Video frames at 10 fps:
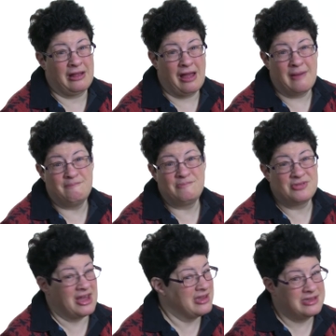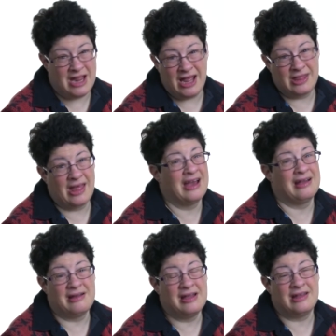I'm not saying
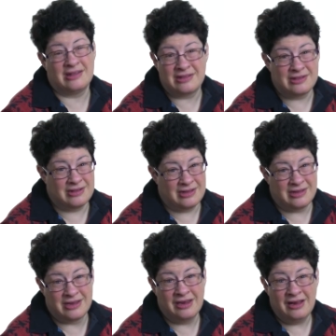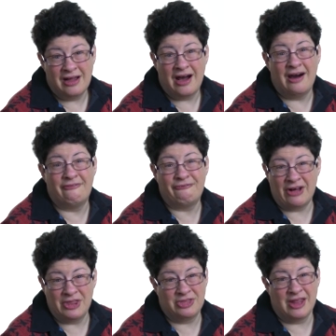that it is a
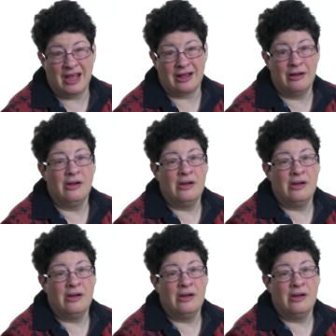fun thing.